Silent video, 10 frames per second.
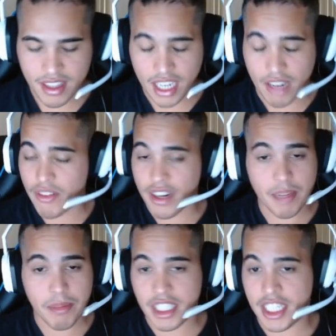a running
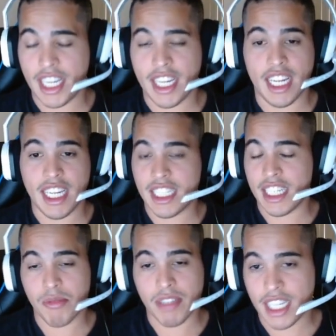machine. At least
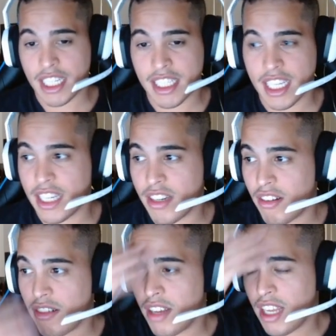that's what they say, you
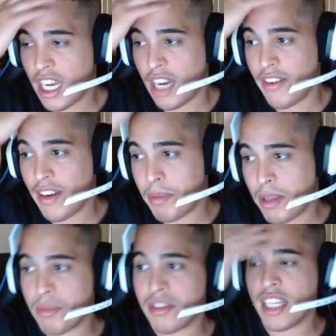know. I'm hearing
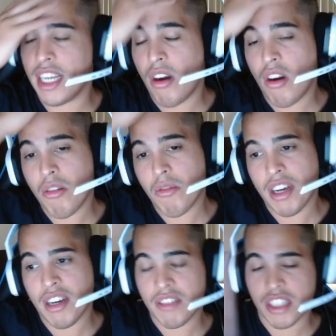people say, oh,
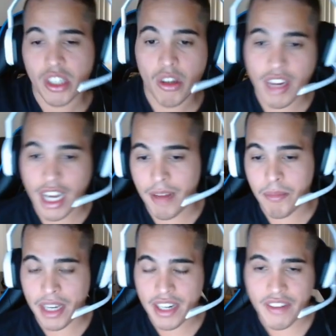well, the show gotten
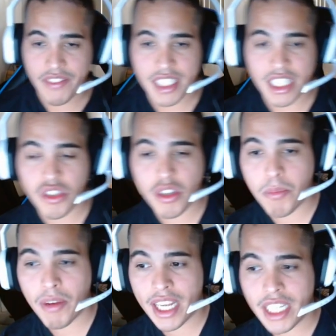better ever since
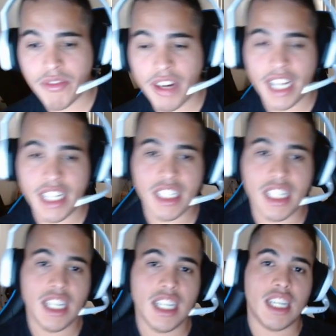Triple H ran
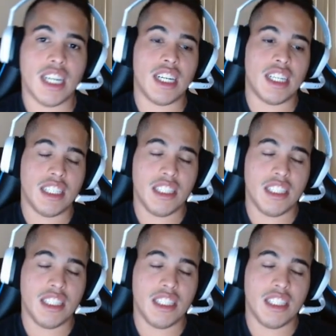the